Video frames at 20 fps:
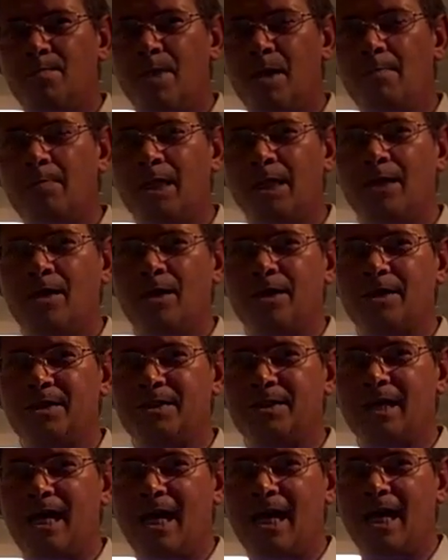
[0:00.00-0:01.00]
bubbling on the
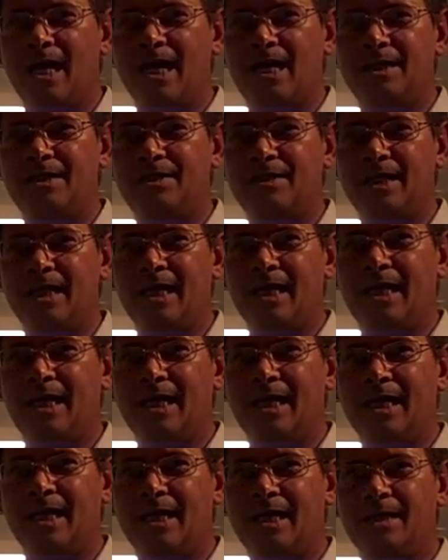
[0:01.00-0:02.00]
sides
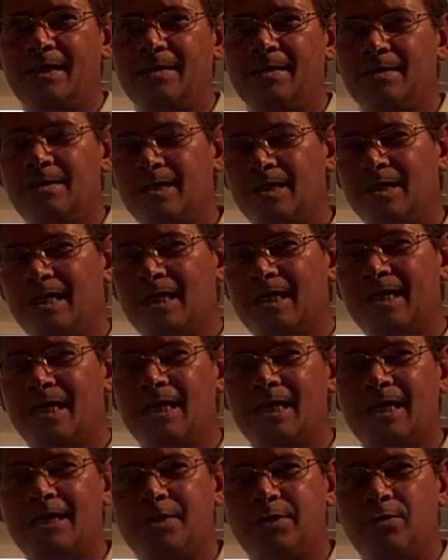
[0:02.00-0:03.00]
and got
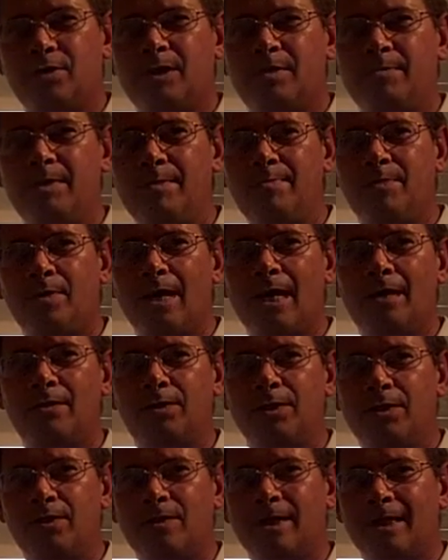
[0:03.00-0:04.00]
a nice crispy
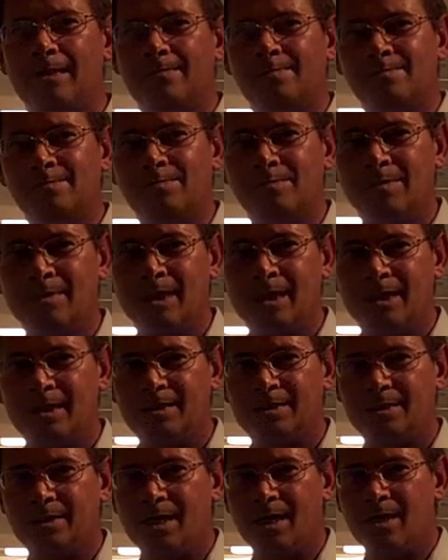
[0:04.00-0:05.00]
brown to it.
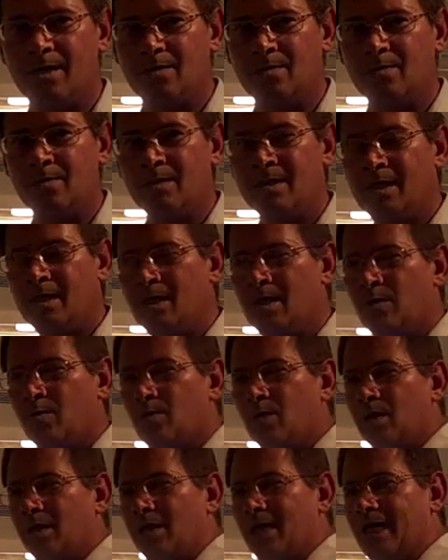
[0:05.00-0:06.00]
So
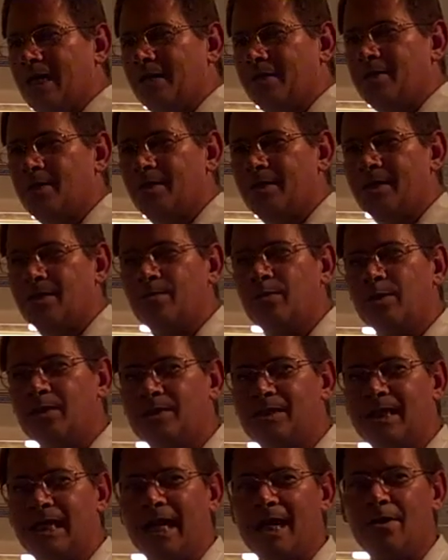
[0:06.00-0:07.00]
we'll let it cook and we'll
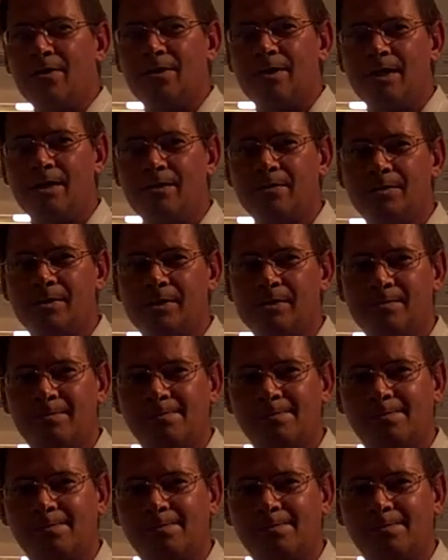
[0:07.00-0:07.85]
see how it goes.